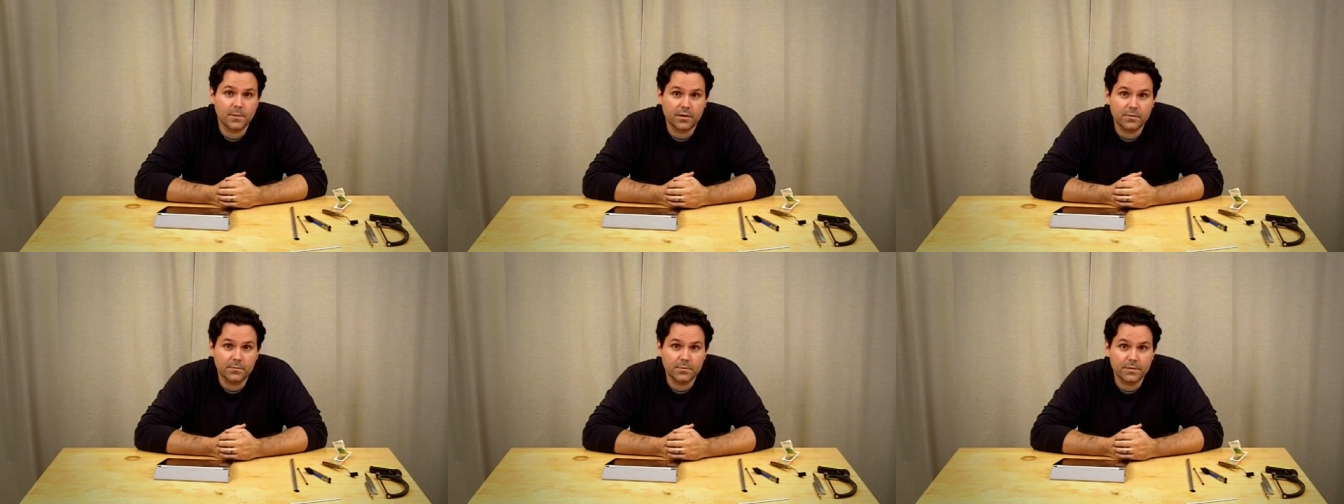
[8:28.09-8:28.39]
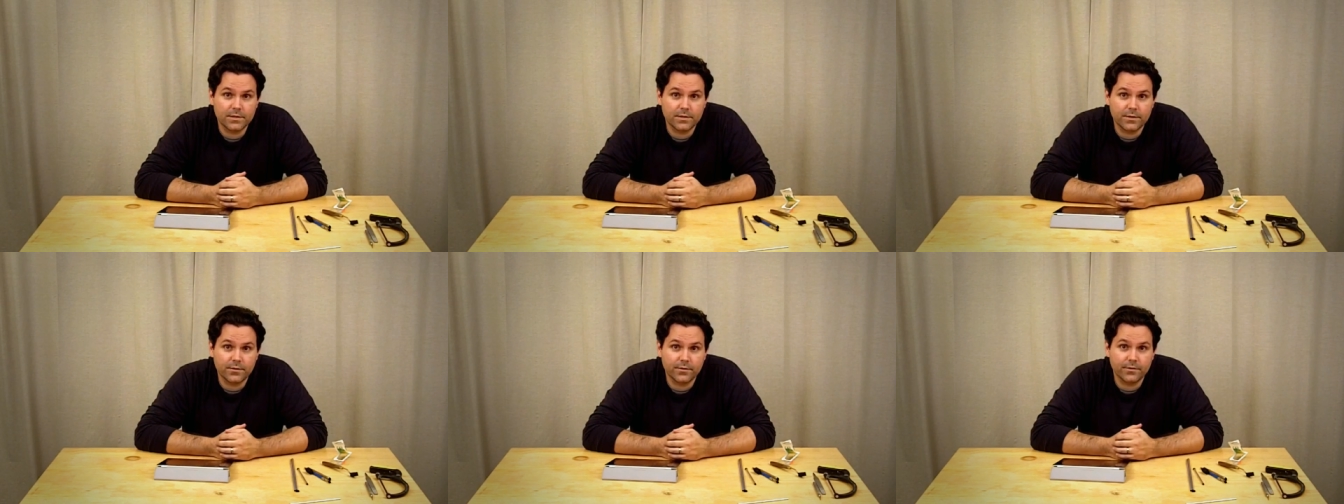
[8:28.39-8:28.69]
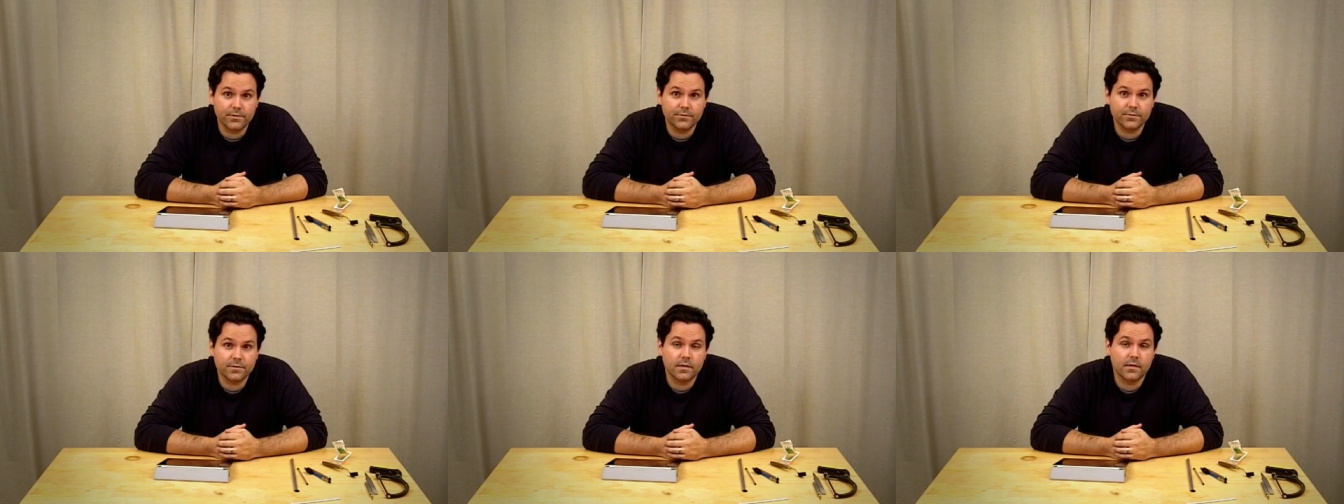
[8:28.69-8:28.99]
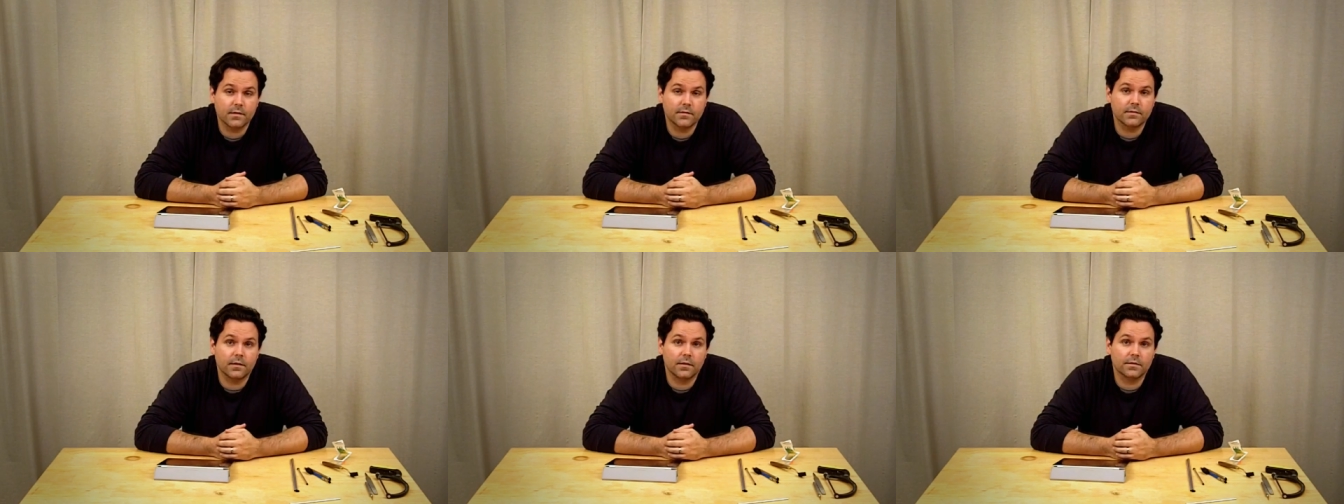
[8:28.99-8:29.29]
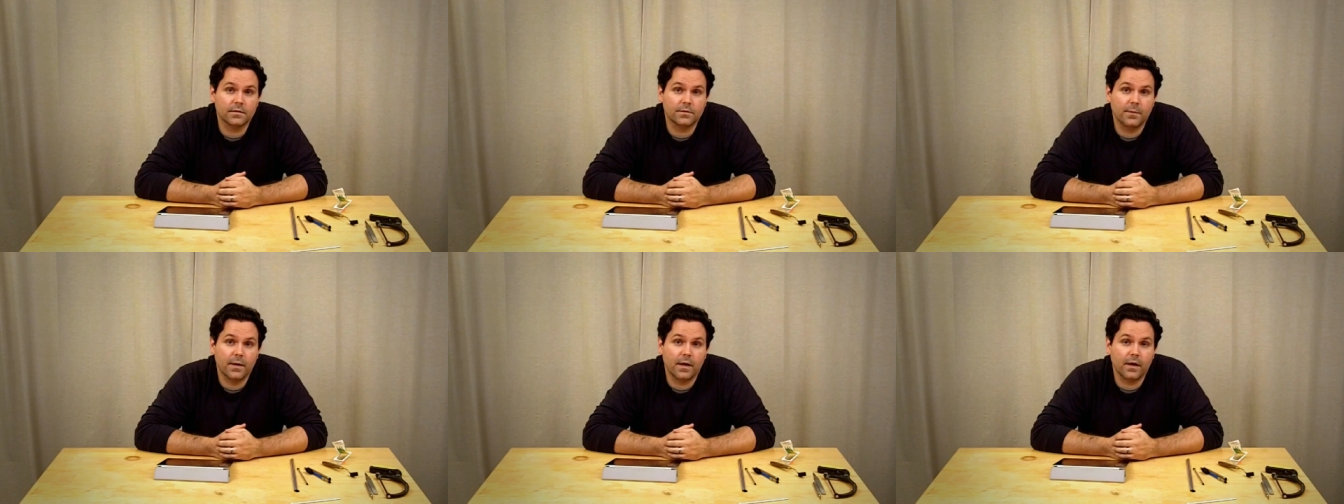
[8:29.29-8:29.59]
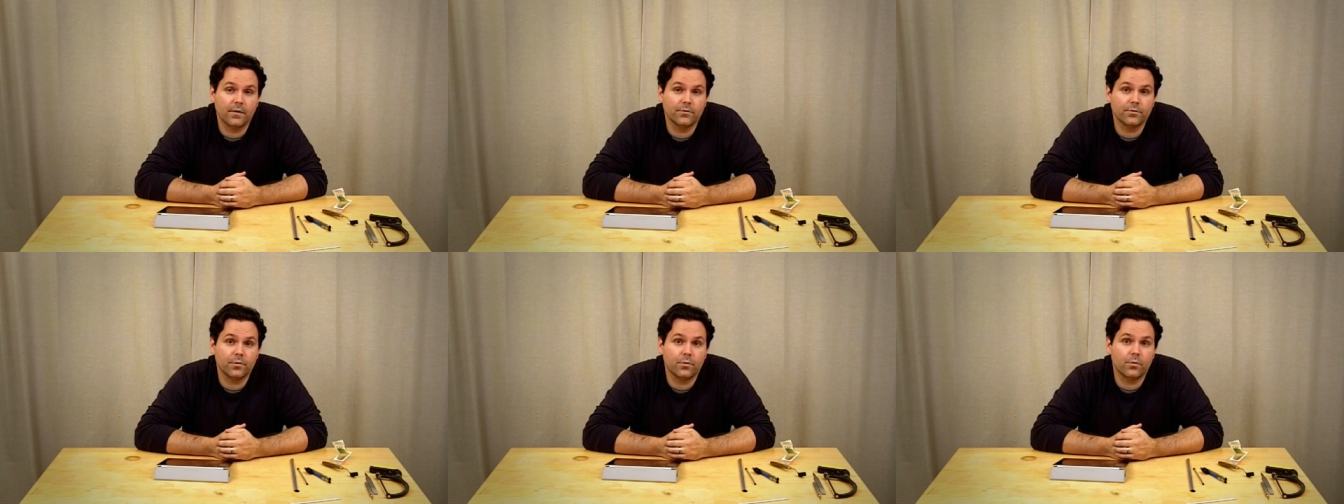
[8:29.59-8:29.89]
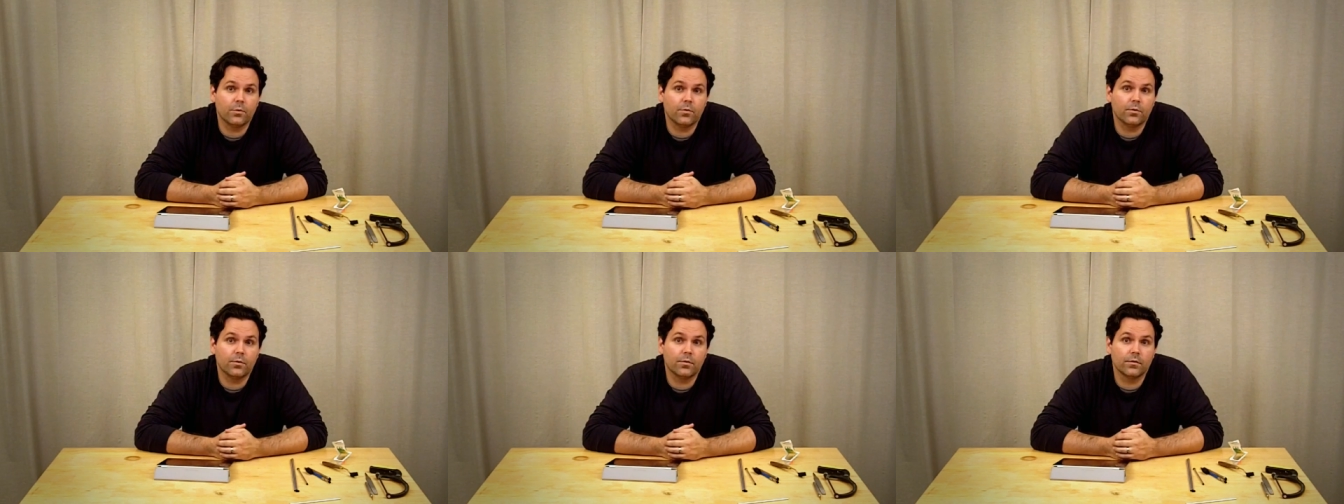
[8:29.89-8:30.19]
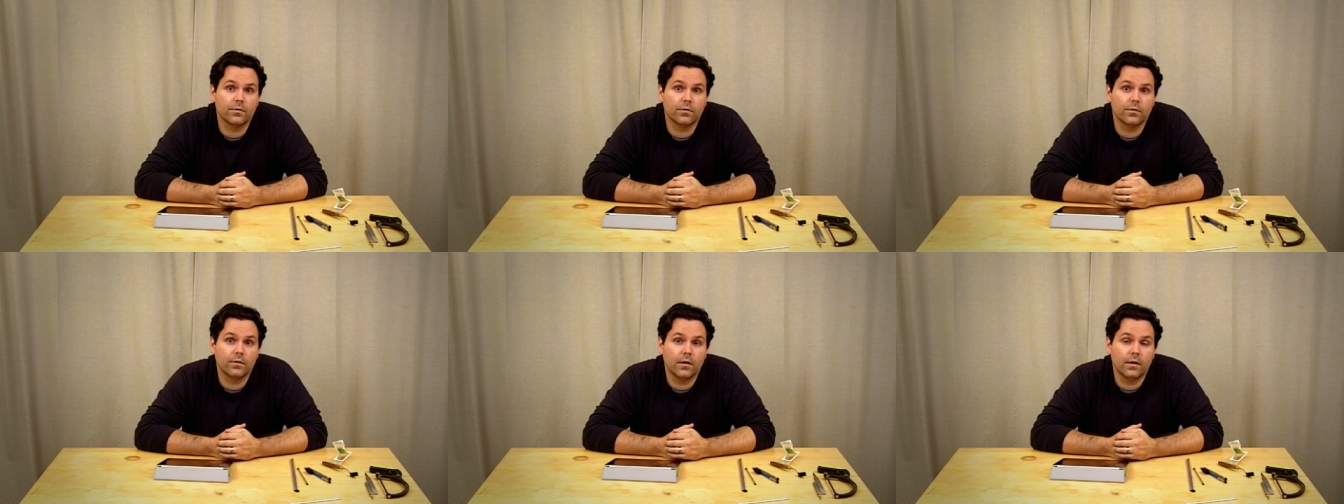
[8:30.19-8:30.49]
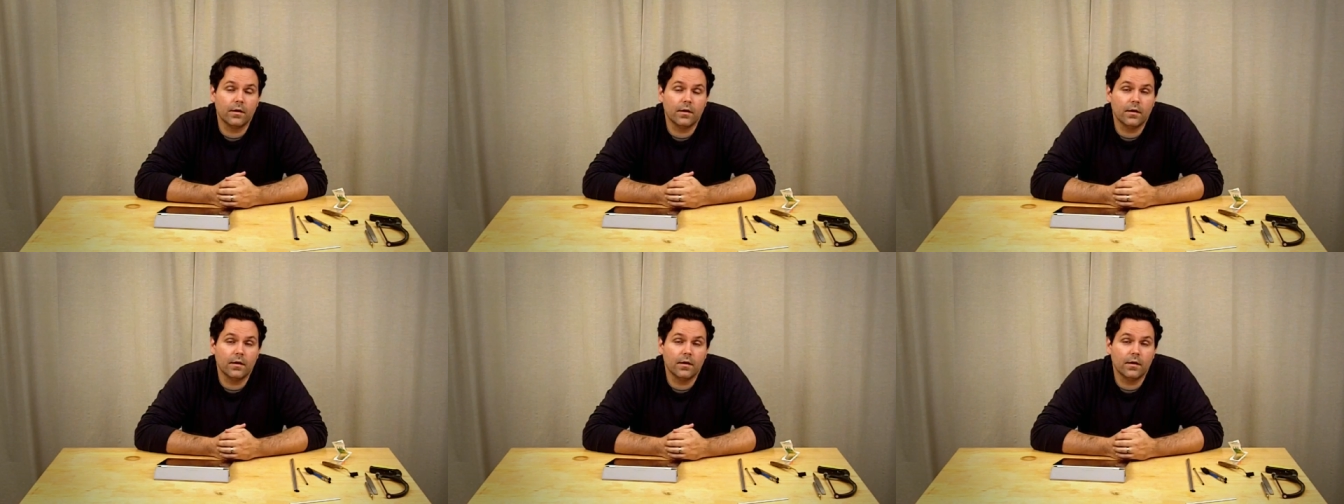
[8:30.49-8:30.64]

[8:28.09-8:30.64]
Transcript: about the materials that I talked about or